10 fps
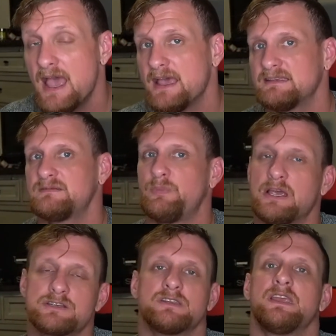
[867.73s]

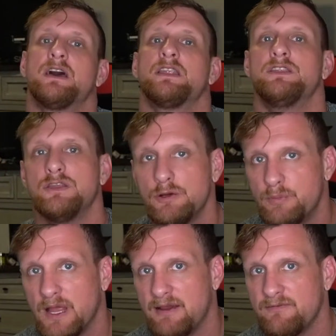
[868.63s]
especially on a new
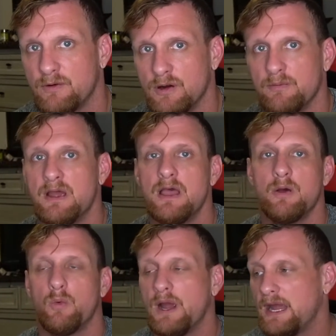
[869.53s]
platform
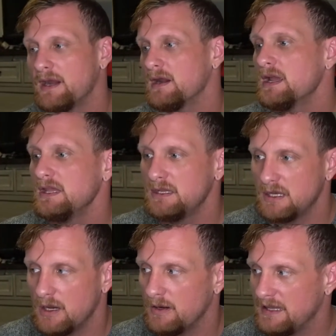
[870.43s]
where, you
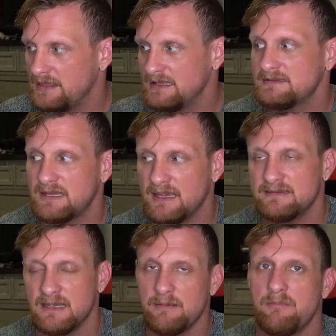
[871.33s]
know, in this
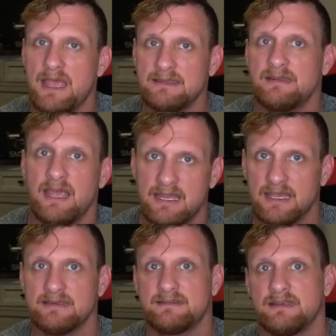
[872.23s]
case, it may take
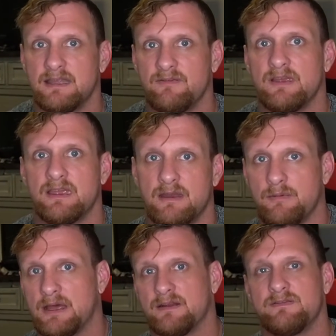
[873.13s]
a significant
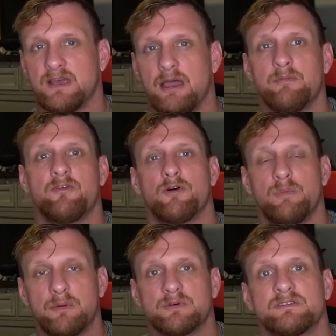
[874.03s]
amount of time before
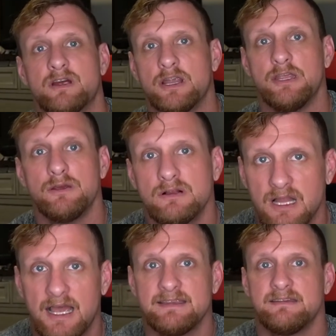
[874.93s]
people start
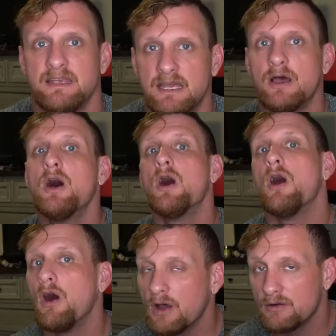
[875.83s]
utilizing it
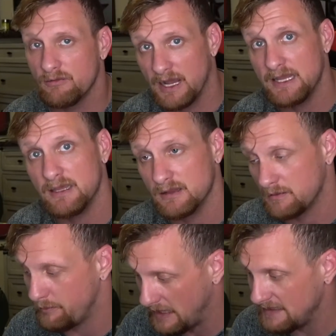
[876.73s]
on a regular
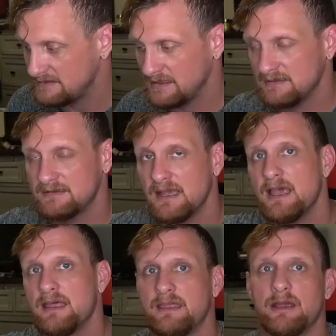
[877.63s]
basis
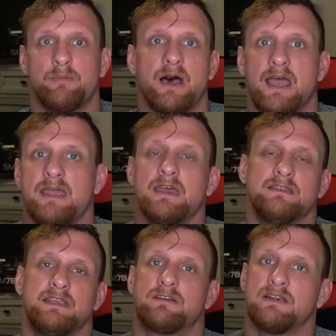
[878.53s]
thereby
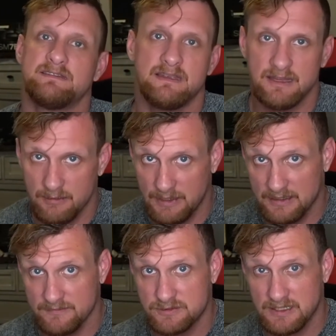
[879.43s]
decreasing the
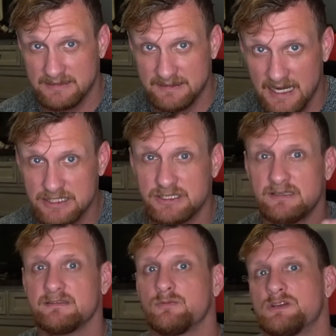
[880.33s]
amount of
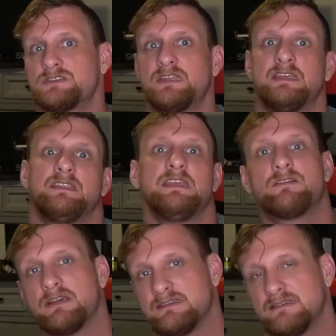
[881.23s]
transactions, which then
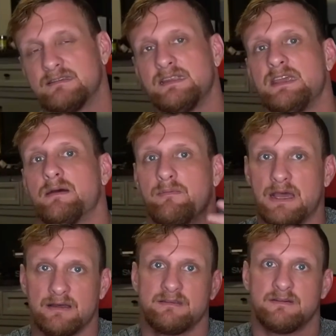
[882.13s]
decreases the
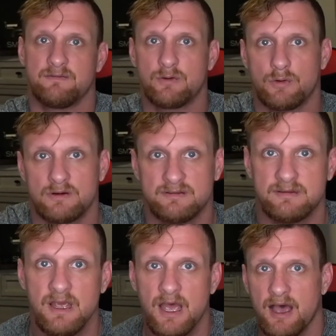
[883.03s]
amount, of course,
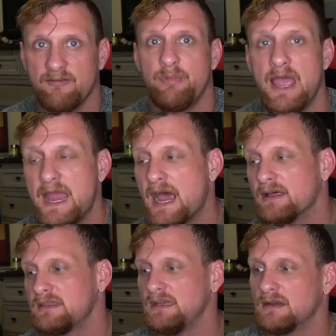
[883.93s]
of
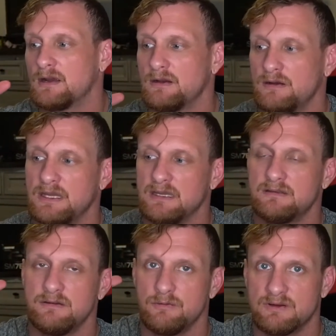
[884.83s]
payout that you're going
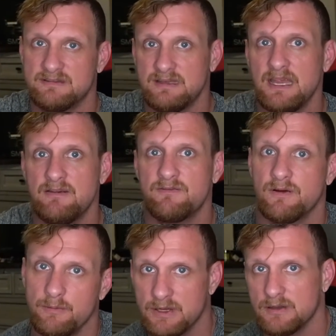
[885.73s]
to receive
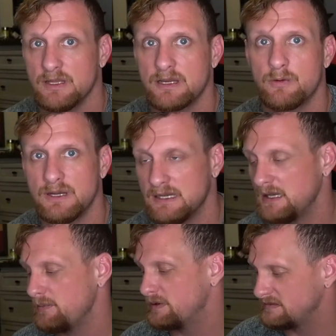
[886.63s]
from your
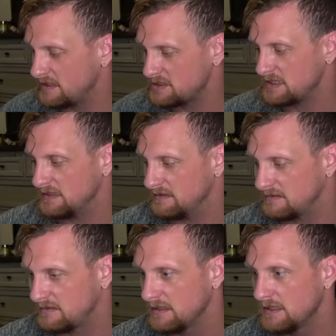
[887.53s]
liquidity positions.